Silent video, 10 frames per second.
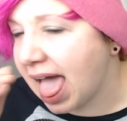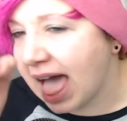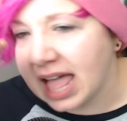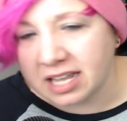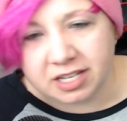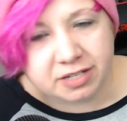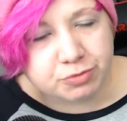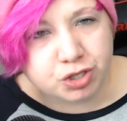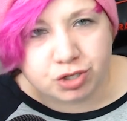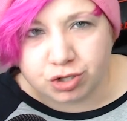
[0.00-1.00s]
I am
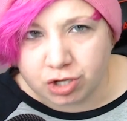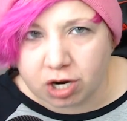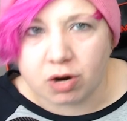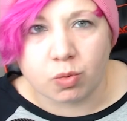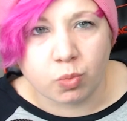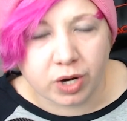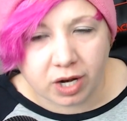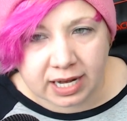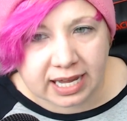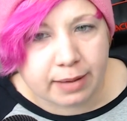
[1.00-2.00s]
sure we're
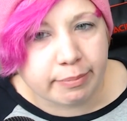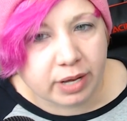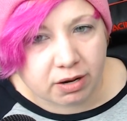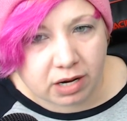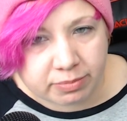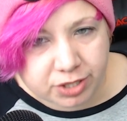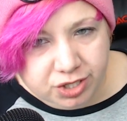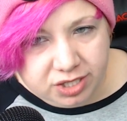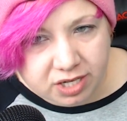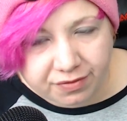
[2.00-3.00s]
gonna get better
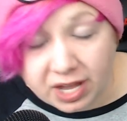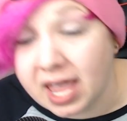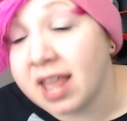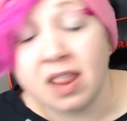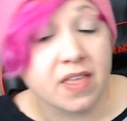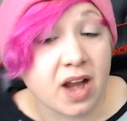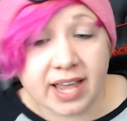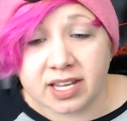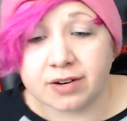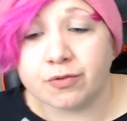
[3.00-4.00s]
images of it, and then I
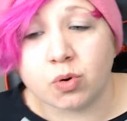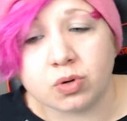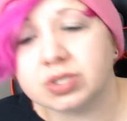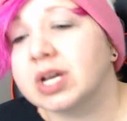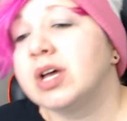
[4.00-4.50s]
can, of course,